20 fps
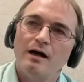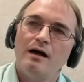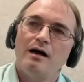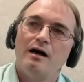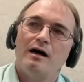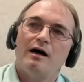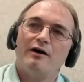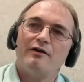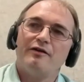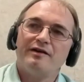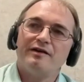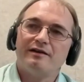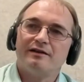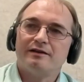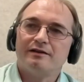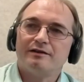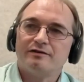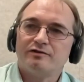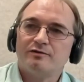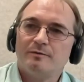think, to
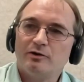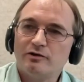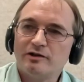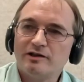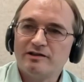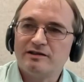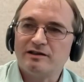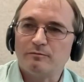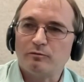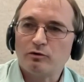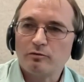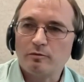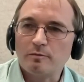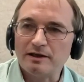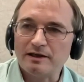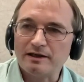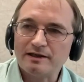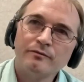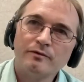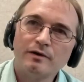be honest, it probably is
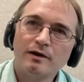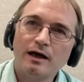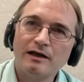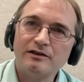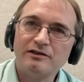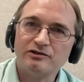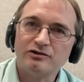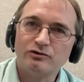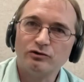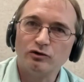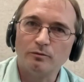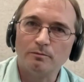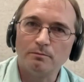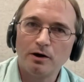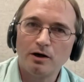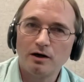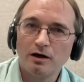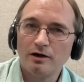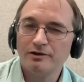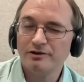at its core
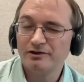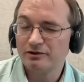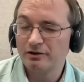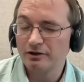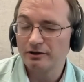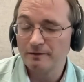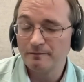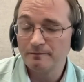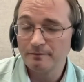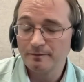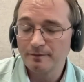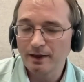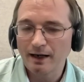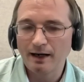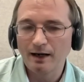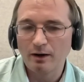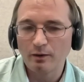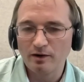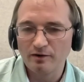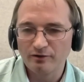part-time.
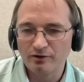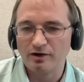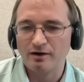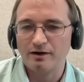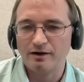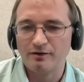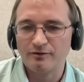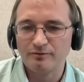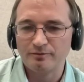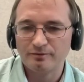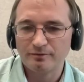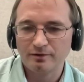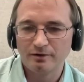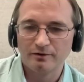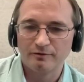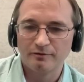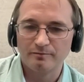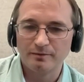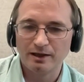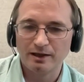However, I've kind
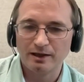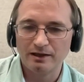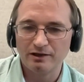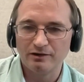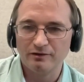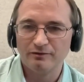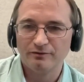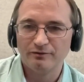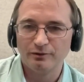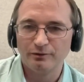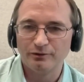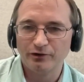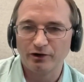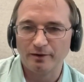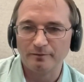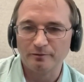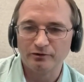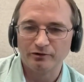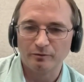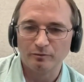of made it full-time
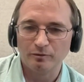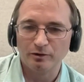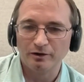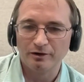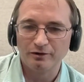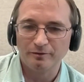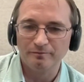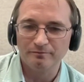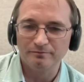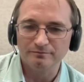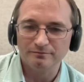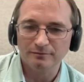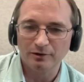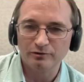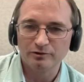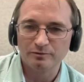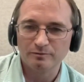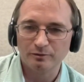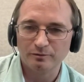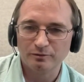because I work on
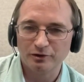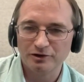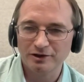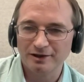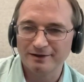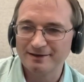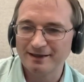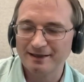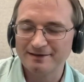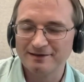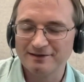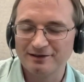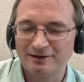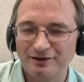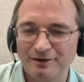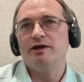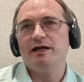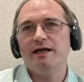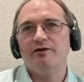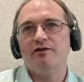multiple projects at a
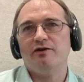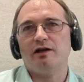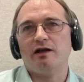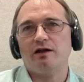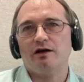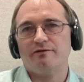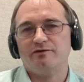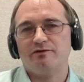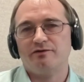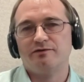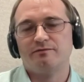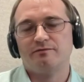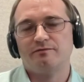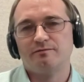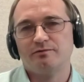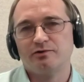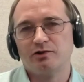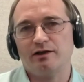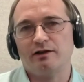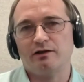time. In the life
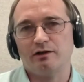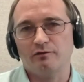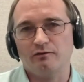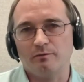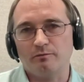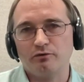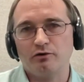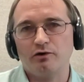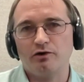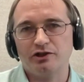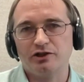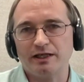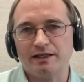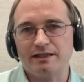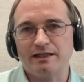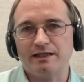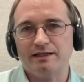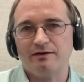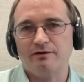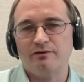cycle of a project,
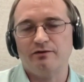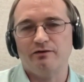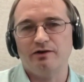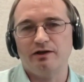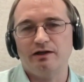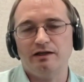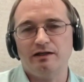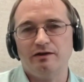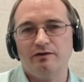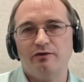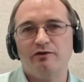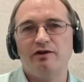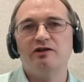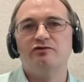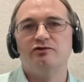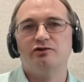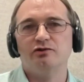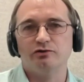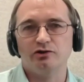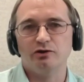the
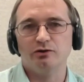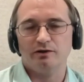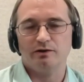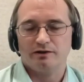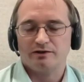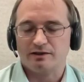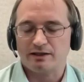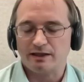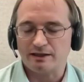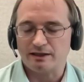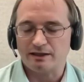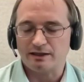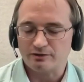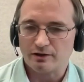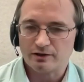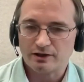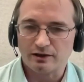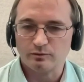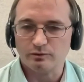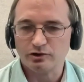things you're doing as a data
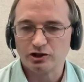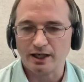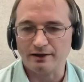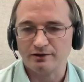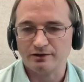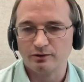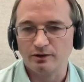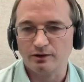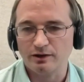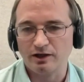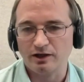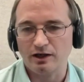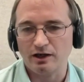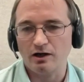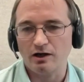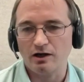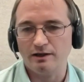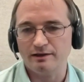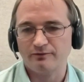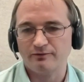architect will change.
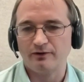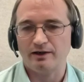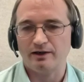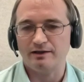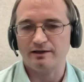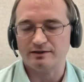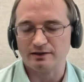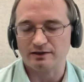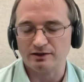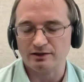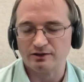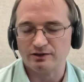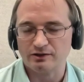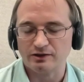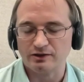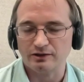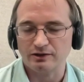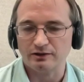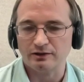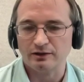So at the earliest
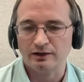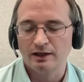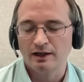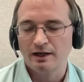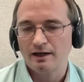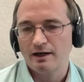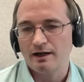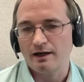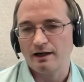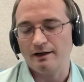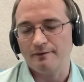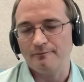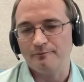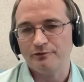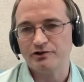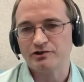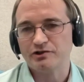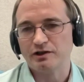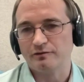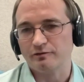phases in
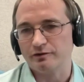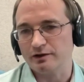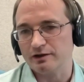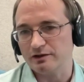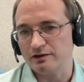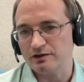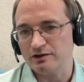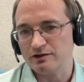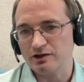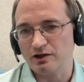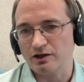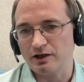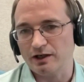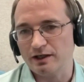discovery and design,